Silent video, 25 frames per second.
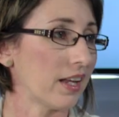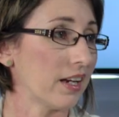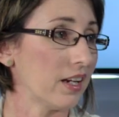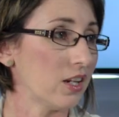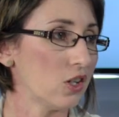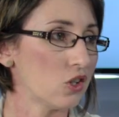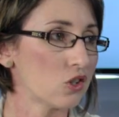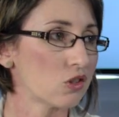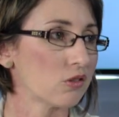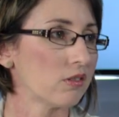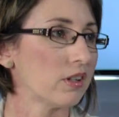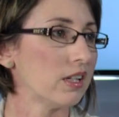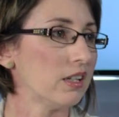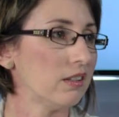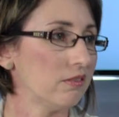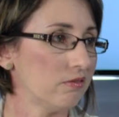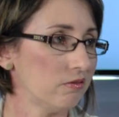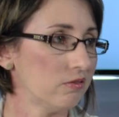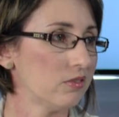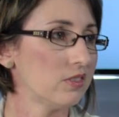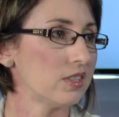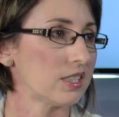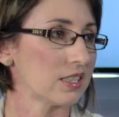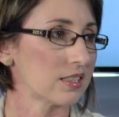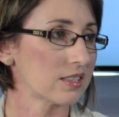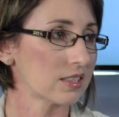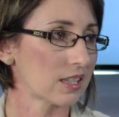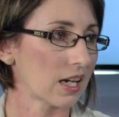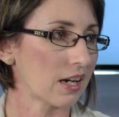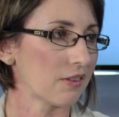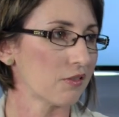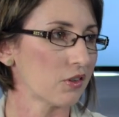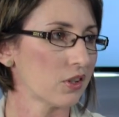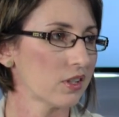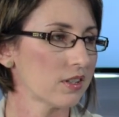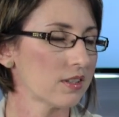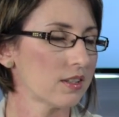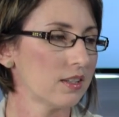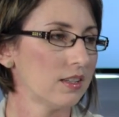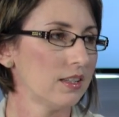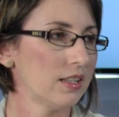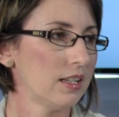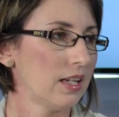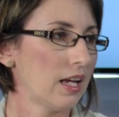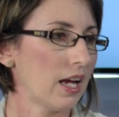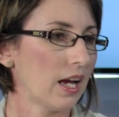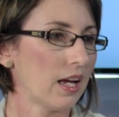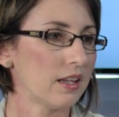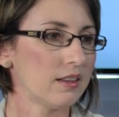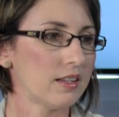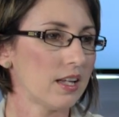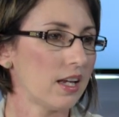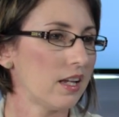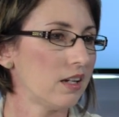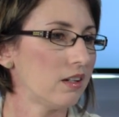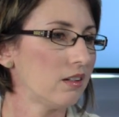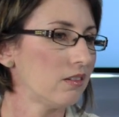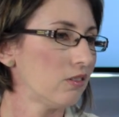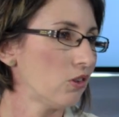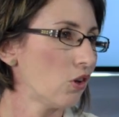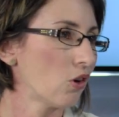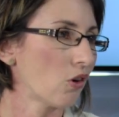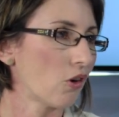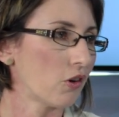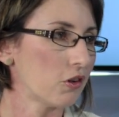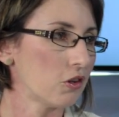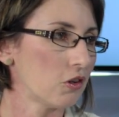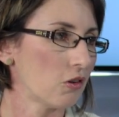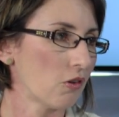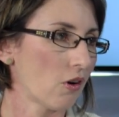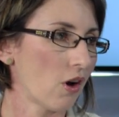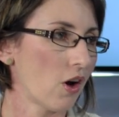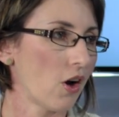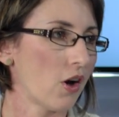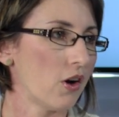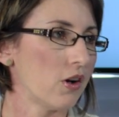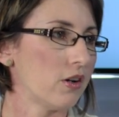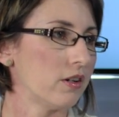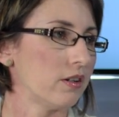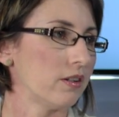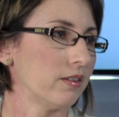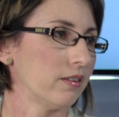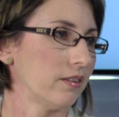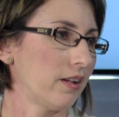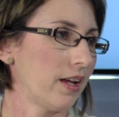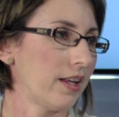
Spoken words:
that injury discovered, and then you're on your own.